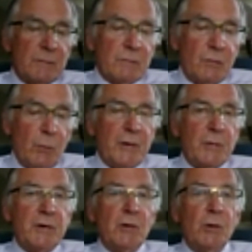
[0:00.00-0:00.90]
way you
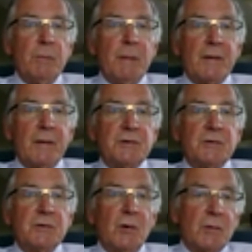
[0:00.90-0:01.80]
deal with matters
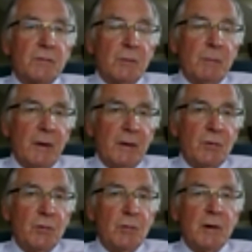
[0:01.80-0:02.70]
in court, the way
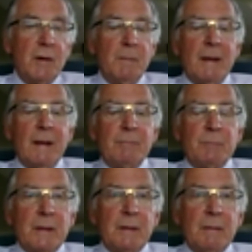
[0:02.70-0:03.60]
you
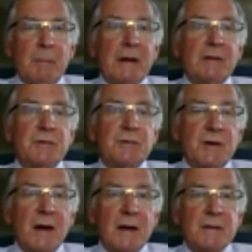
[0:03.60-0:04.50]

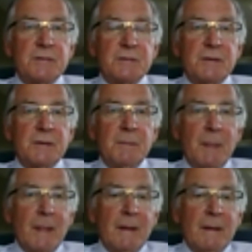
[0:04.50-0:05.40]
exercised
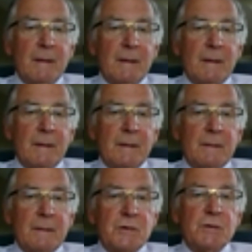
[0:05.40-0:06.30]

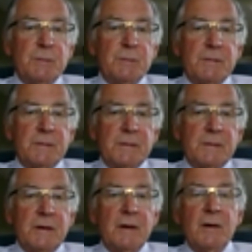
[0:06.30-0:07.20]
judgment,
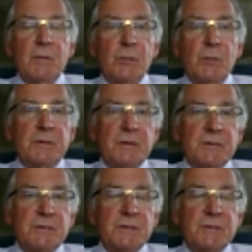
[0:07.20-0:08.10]
dealing with
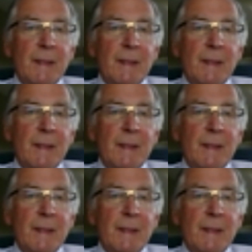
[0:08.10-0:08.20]
witnesses,